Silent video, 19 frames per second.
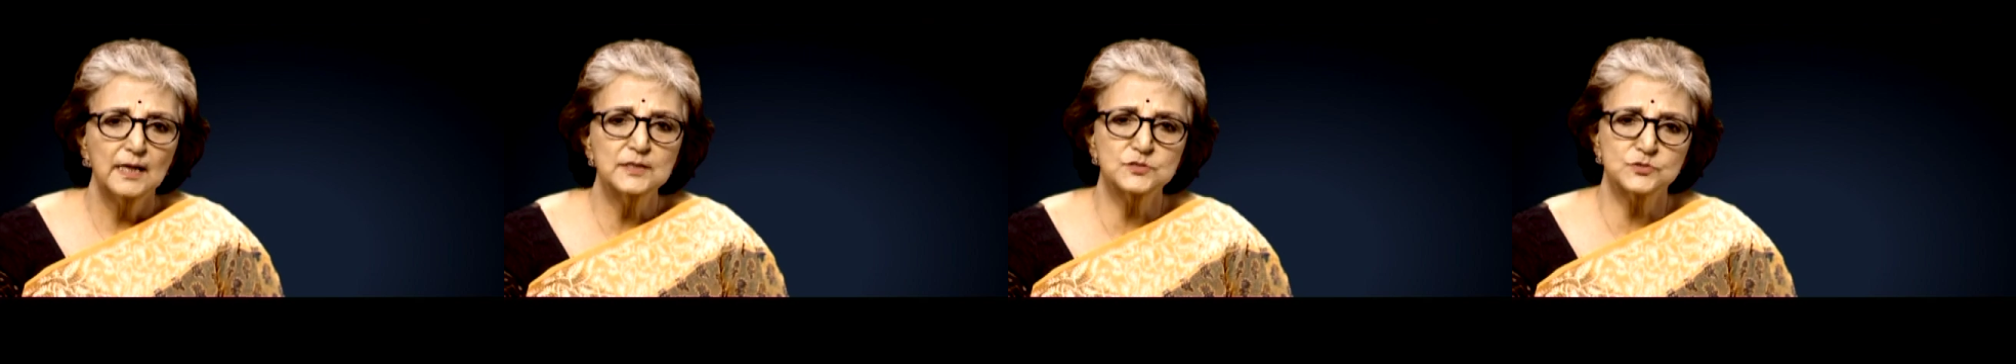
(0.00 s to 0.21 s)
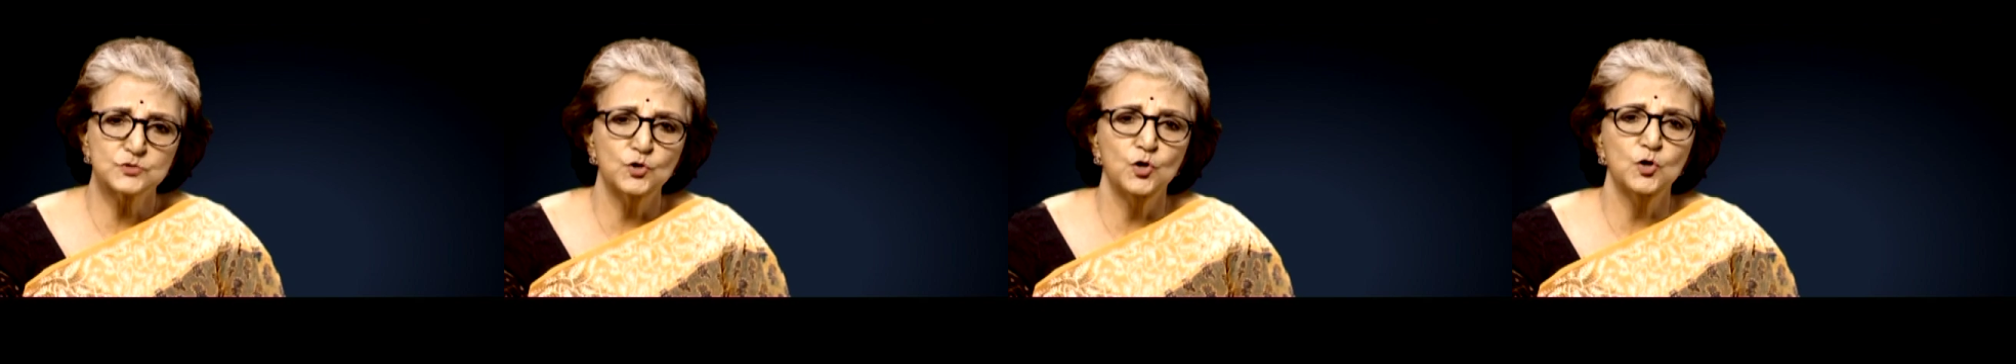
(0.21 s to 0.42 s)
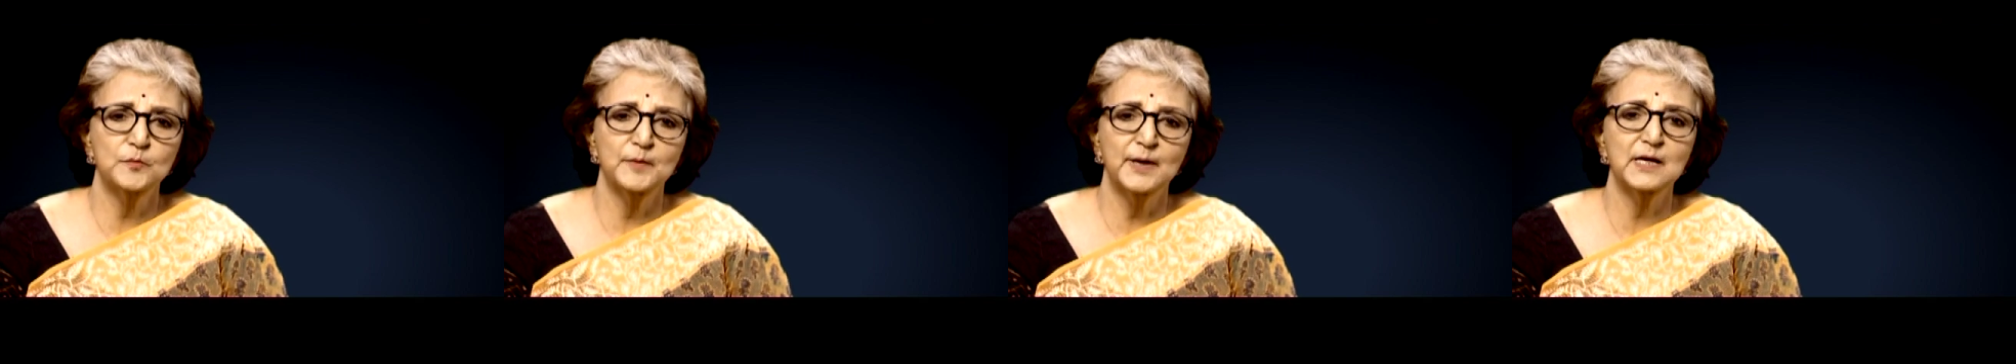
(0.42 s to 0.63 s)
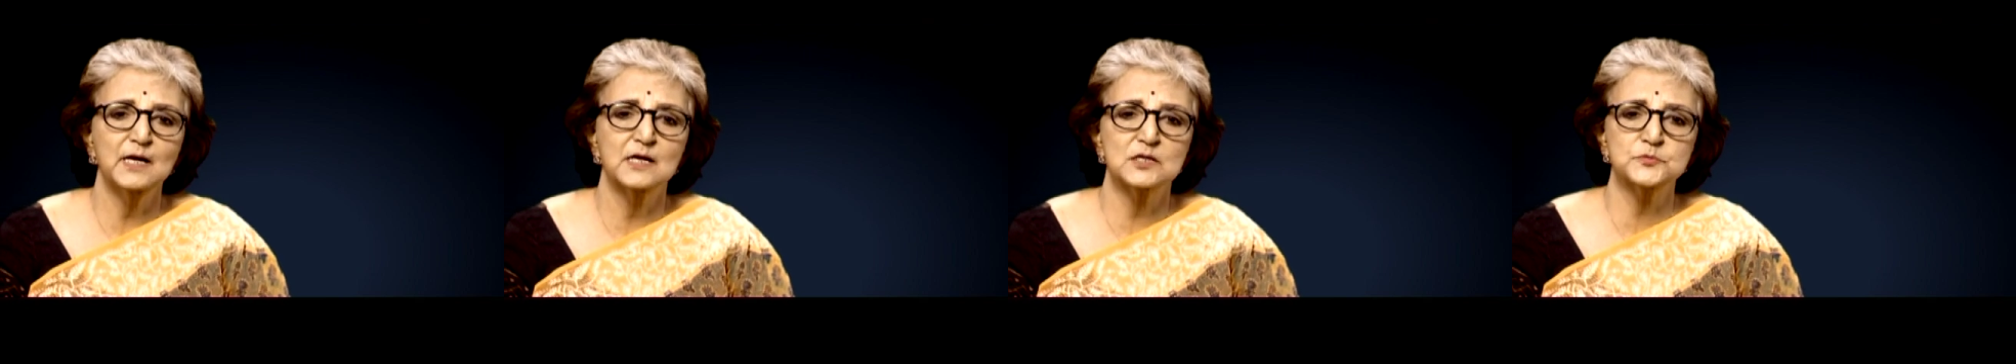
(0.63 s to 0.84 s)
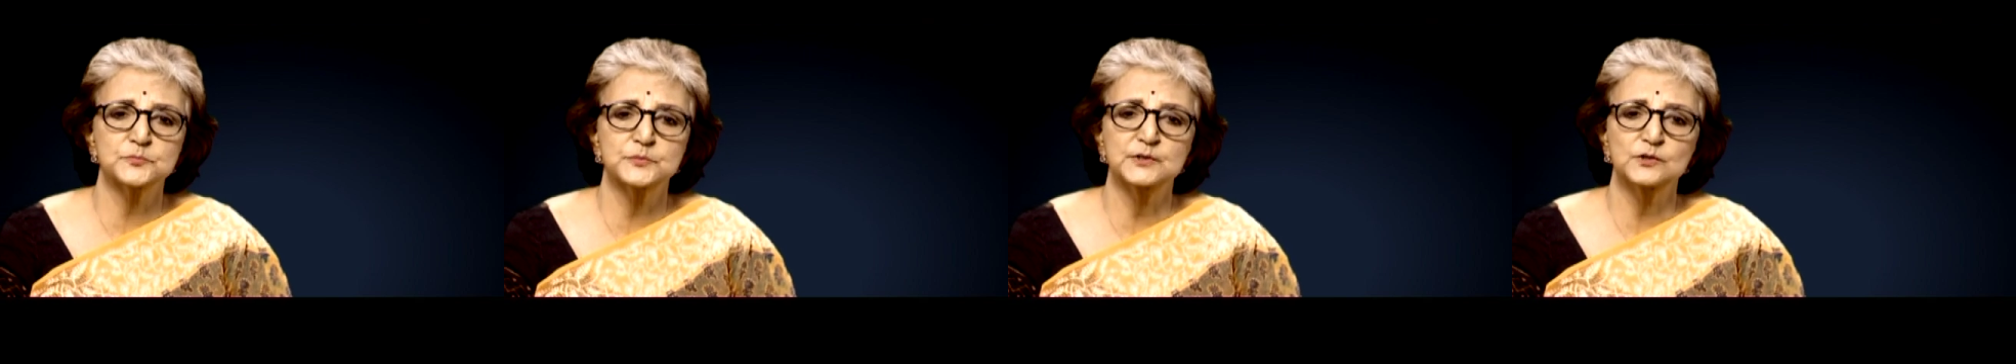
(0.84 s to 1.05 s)
I saw my
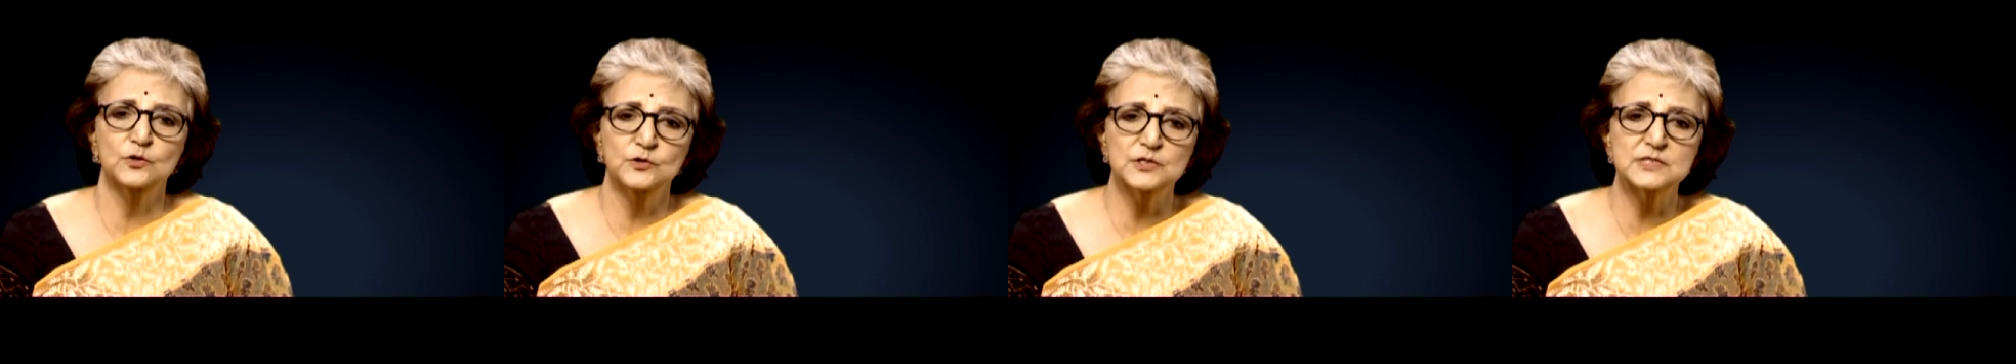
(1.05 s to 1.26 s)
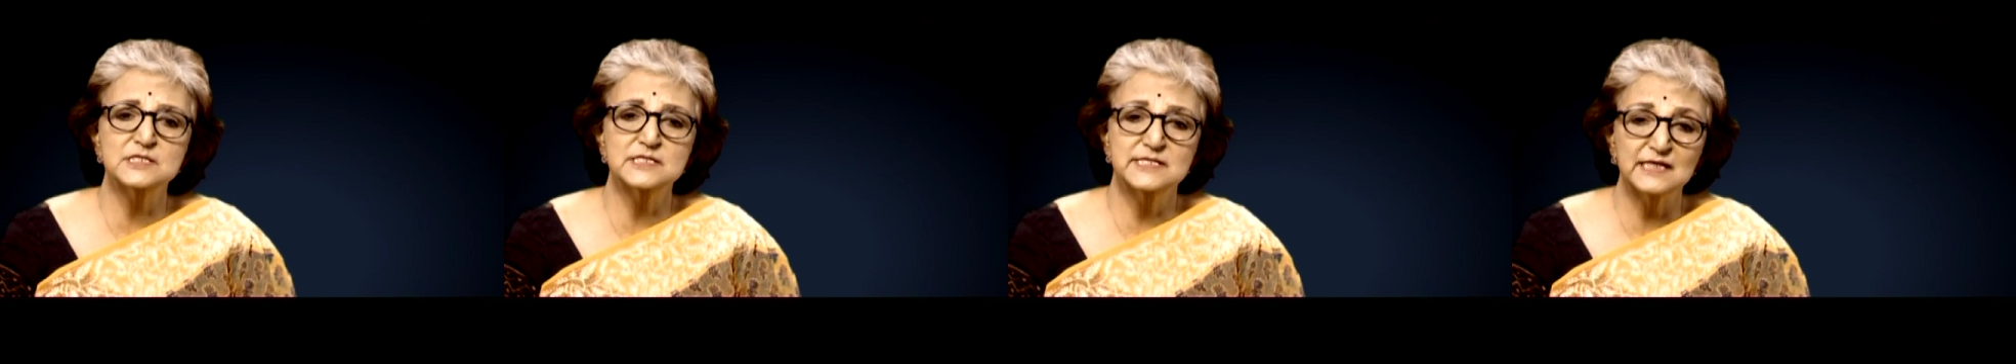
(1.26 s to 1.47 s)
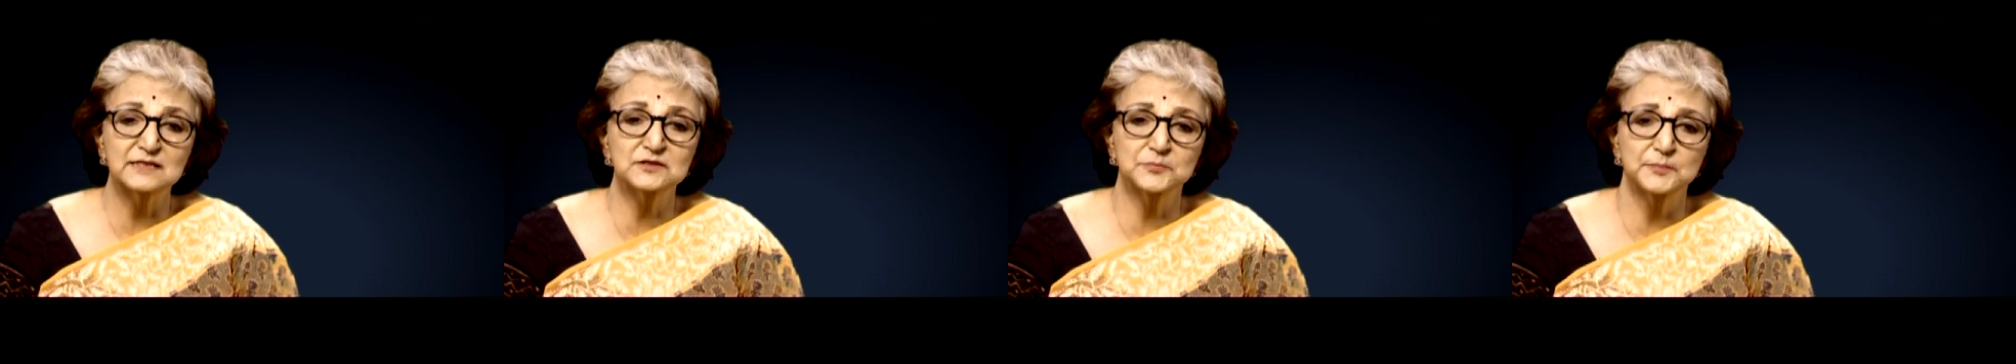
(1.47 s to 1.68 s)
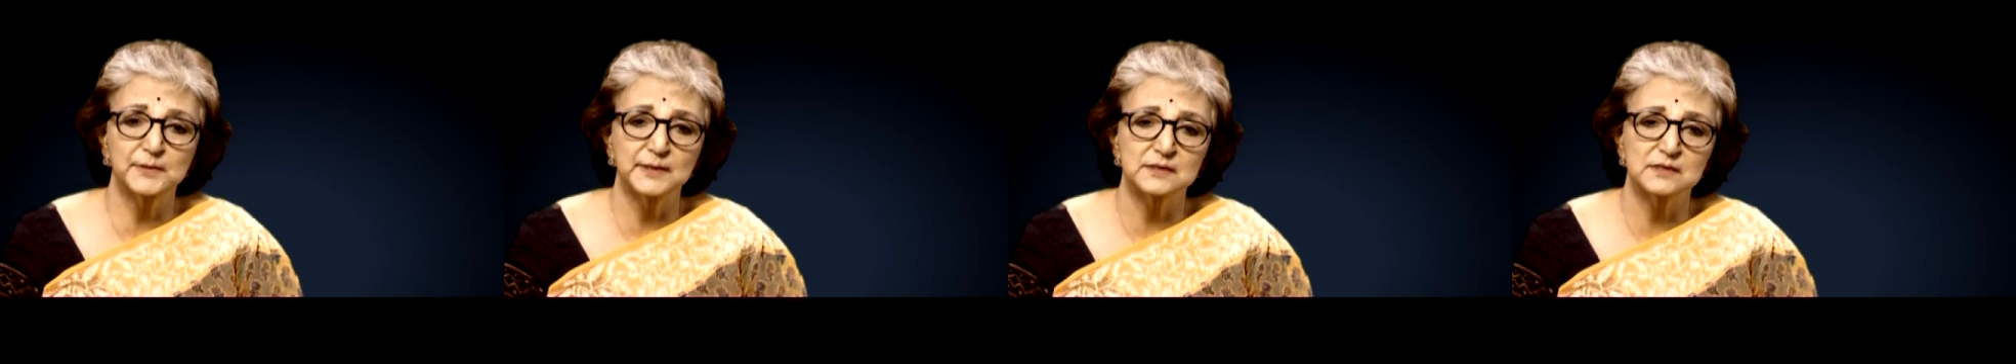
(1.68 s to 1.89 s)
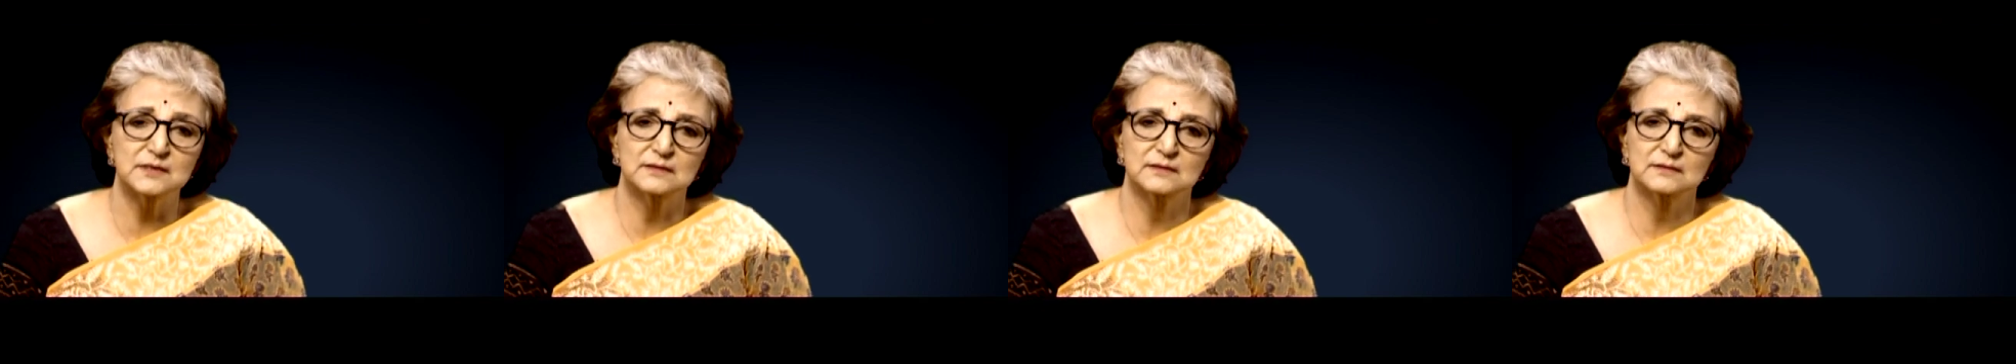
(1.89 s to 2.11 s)
husband on his
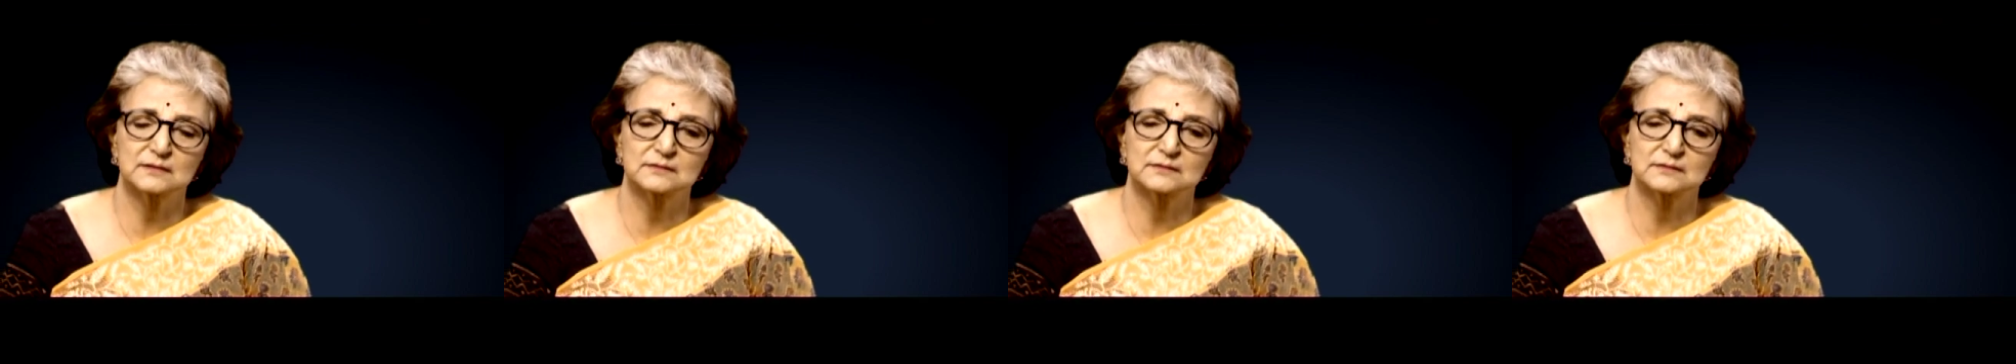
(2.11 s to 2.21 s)
deathbed.